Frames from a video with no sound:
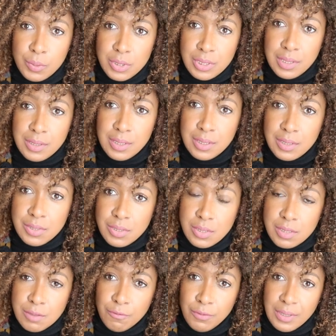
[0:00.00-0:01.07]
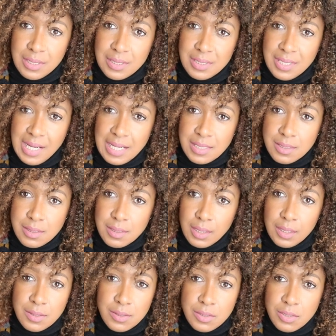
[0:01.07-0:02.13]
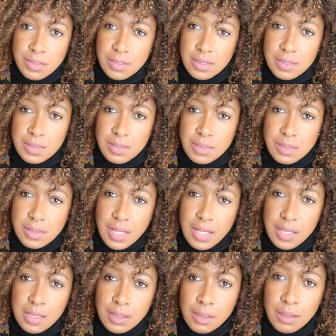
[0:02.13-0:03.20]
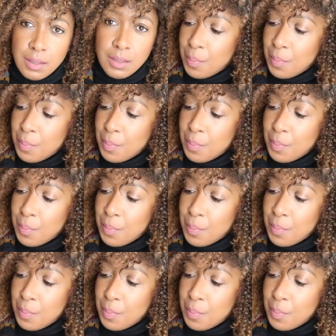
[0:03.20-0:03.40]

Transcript: which I think is just fantastic. It's just insane.